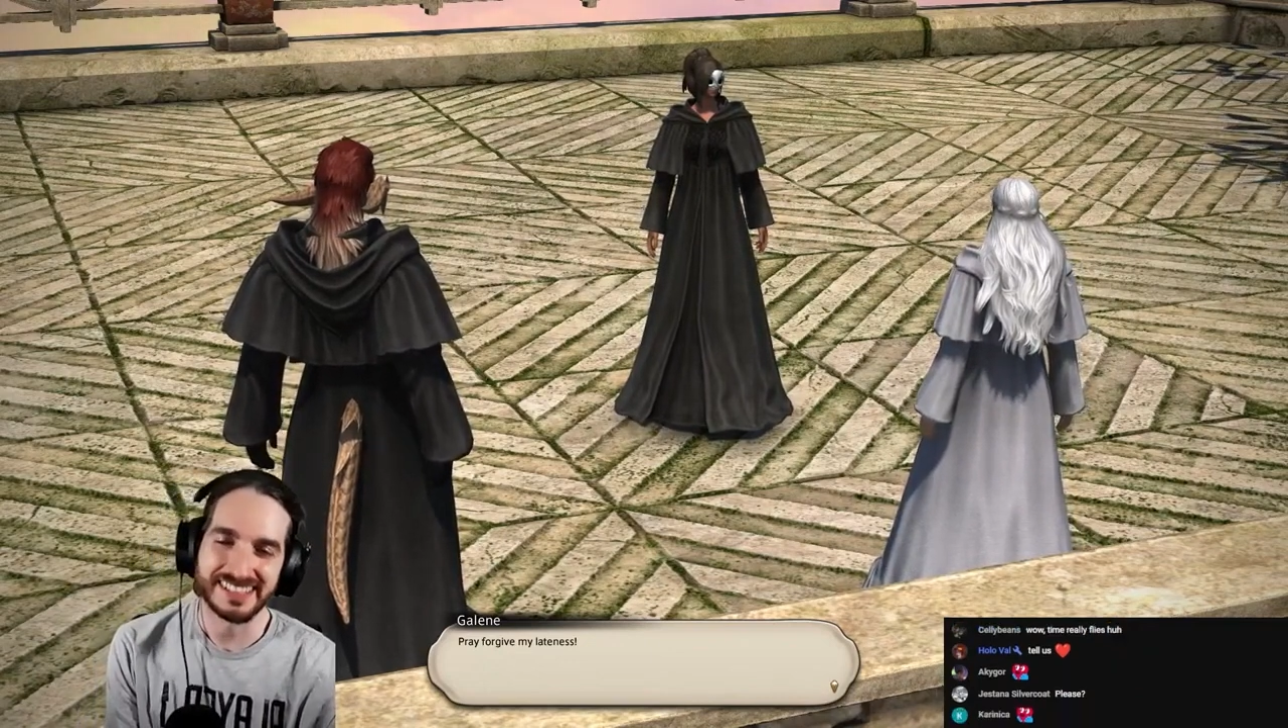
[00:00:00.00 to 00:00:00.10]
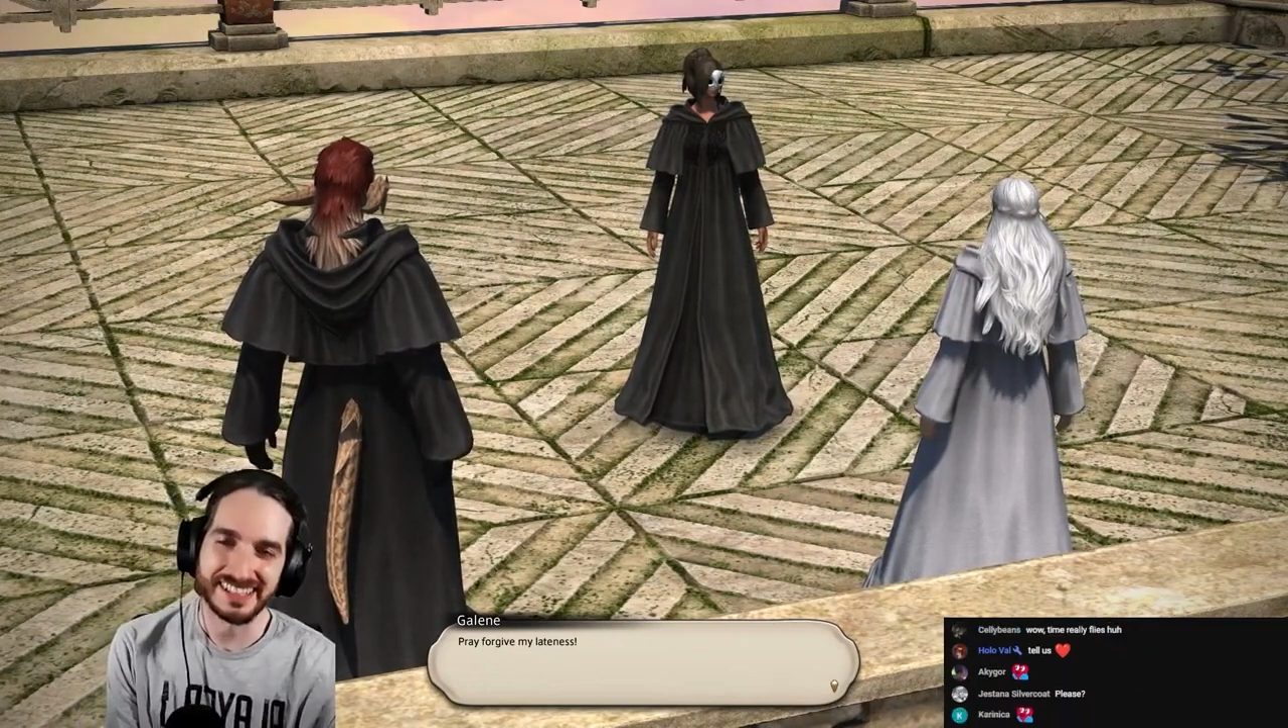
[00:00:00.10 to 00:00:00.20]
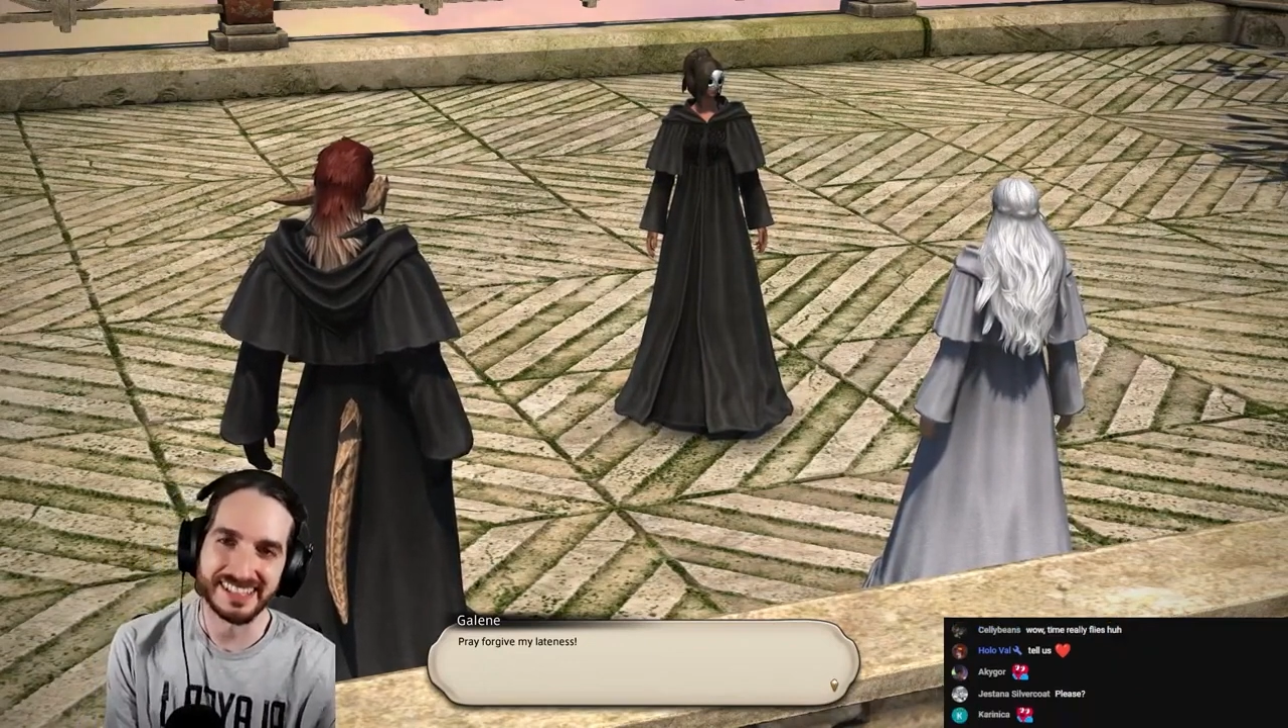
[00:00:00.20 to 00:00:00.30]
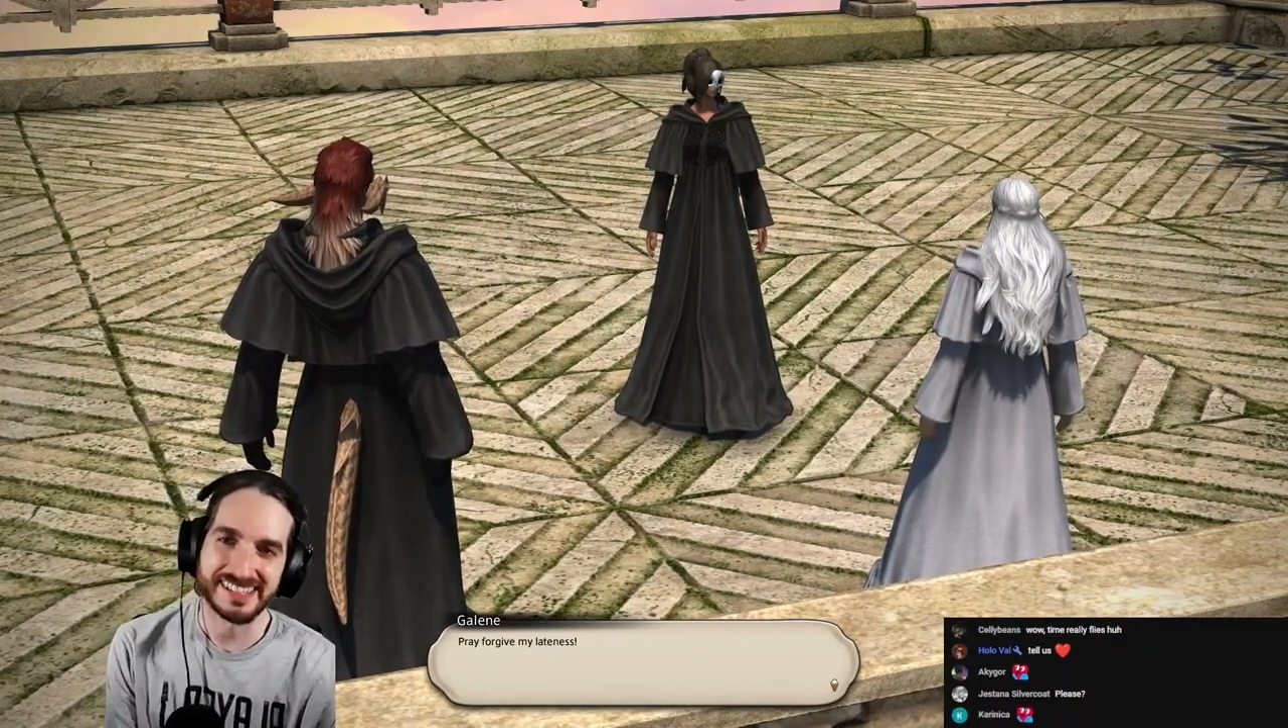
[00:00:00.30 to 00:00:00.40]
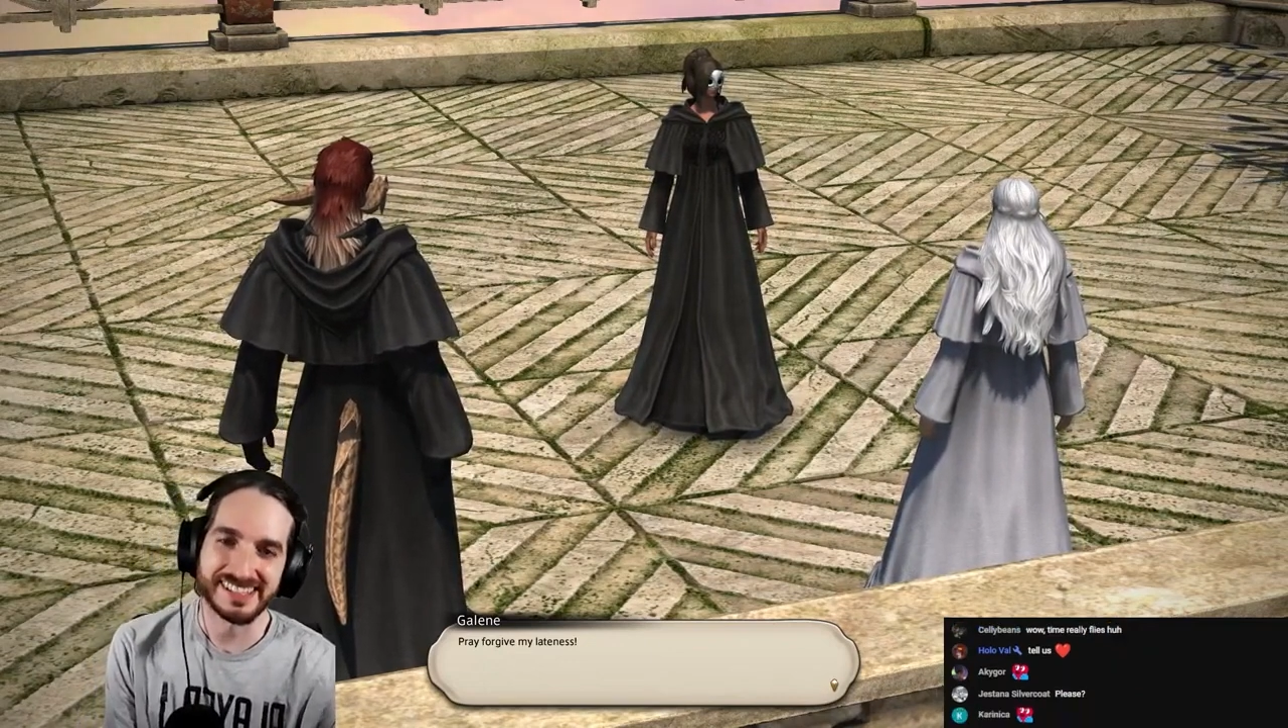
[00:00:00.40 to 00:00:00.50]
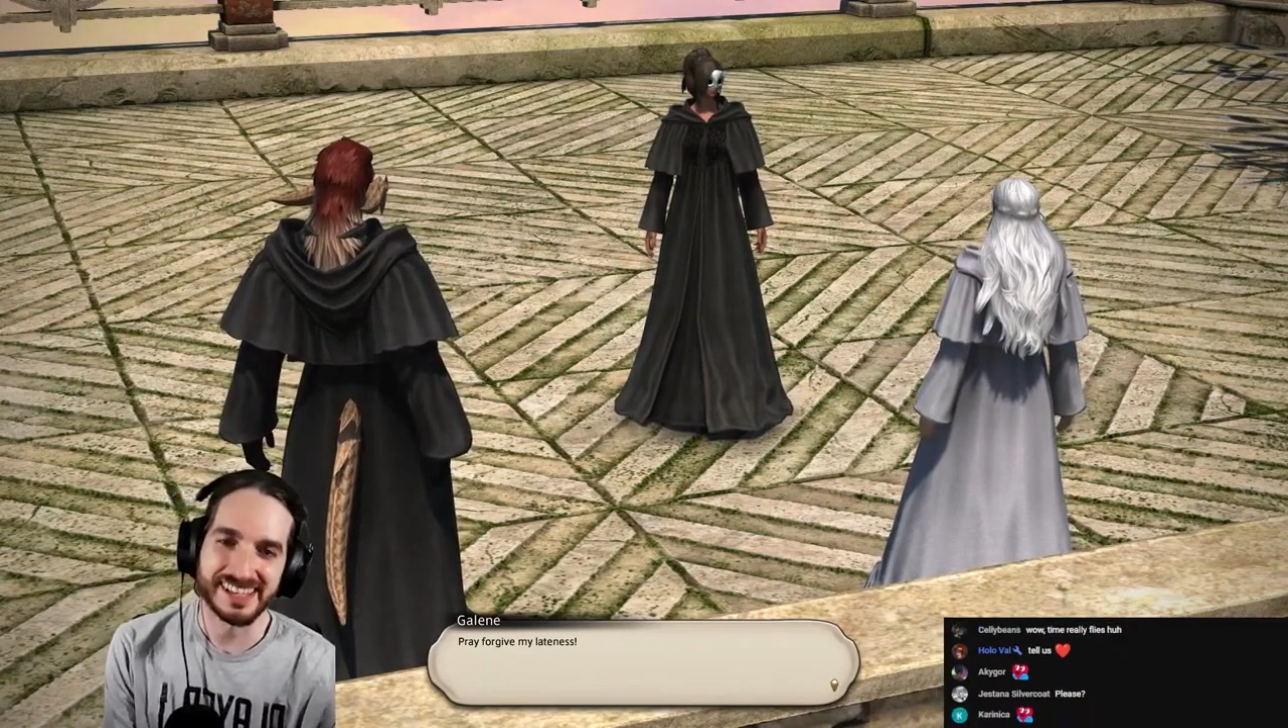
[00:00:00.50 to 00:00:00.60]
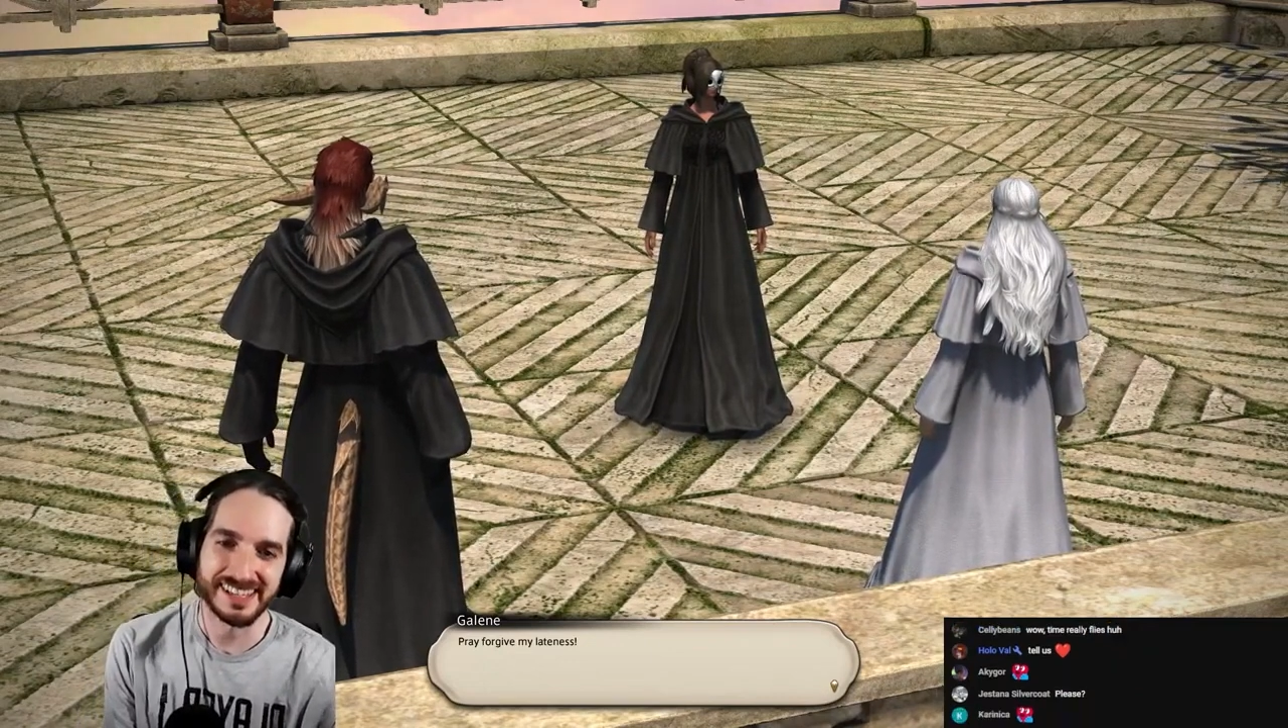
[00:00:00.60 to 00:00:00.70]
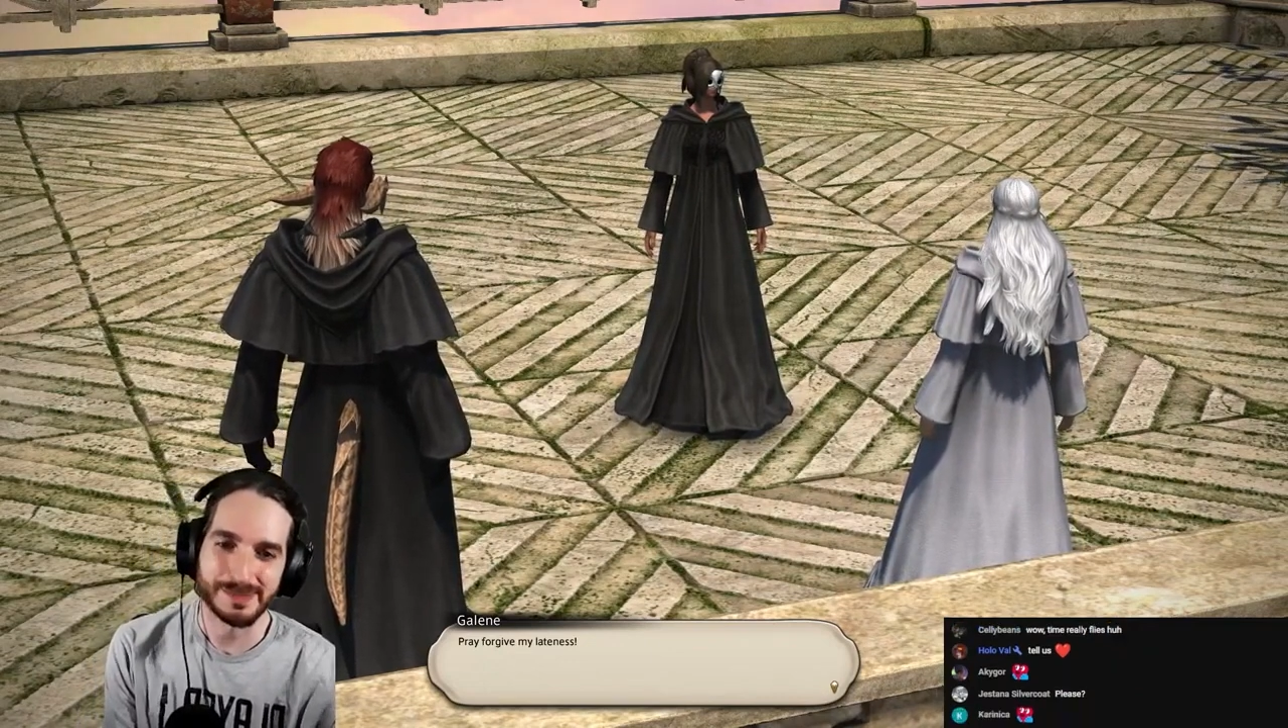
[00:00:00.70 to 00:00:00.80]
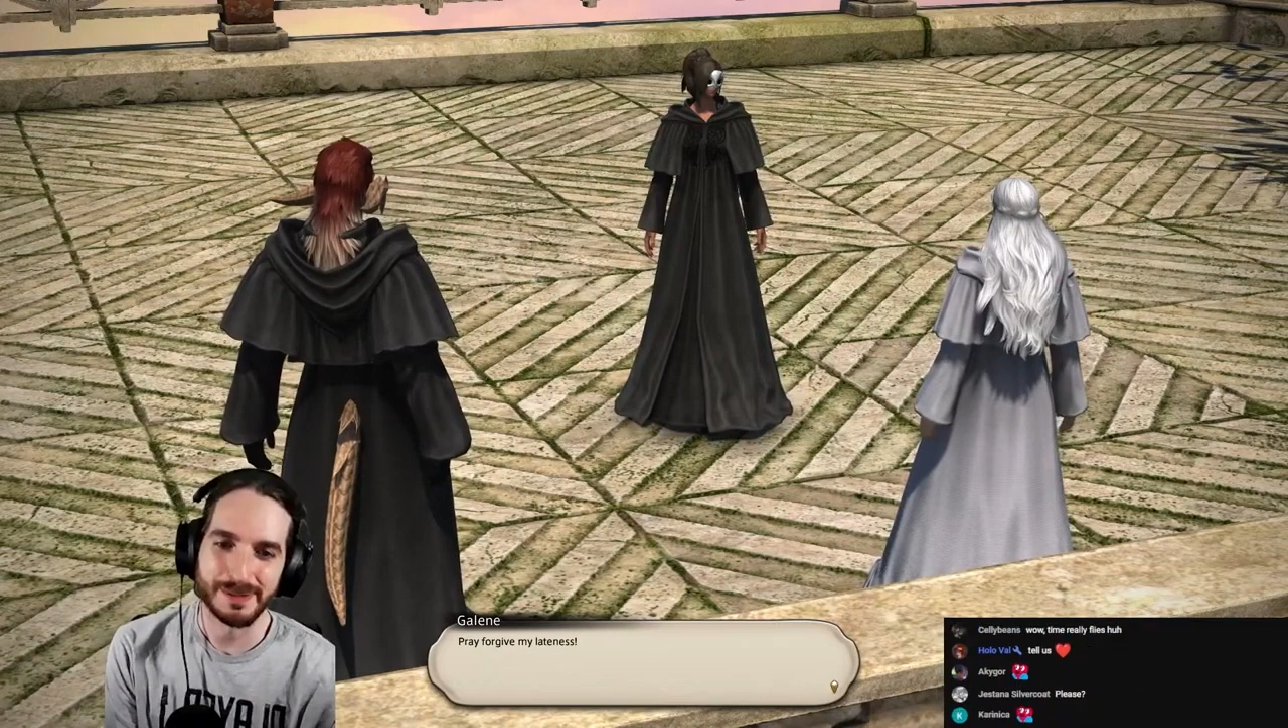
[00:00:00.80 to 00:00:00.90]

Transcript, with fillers: It has